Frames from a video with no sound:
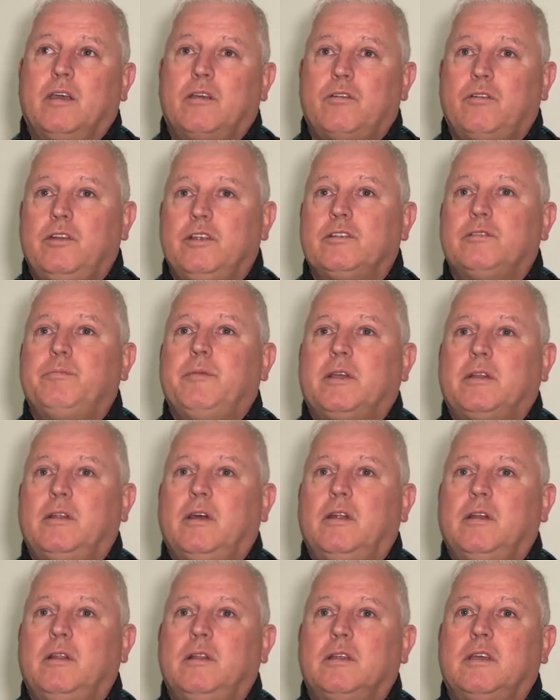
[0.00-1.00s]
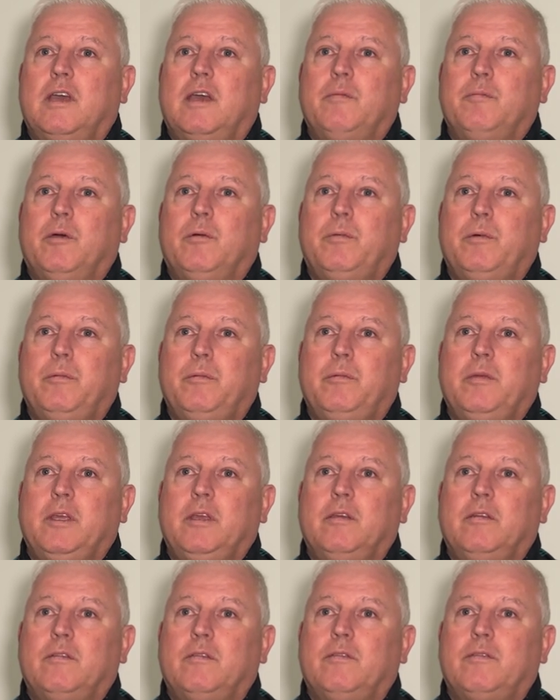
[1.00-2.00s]
Chris McDonald came up with
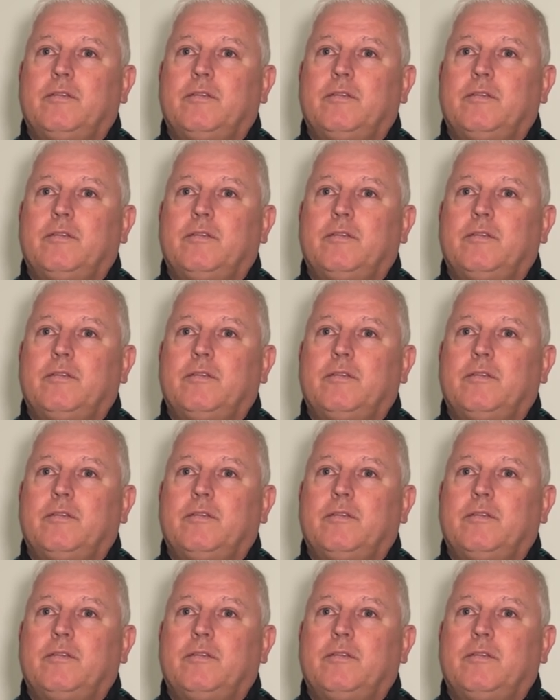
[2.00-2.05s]
me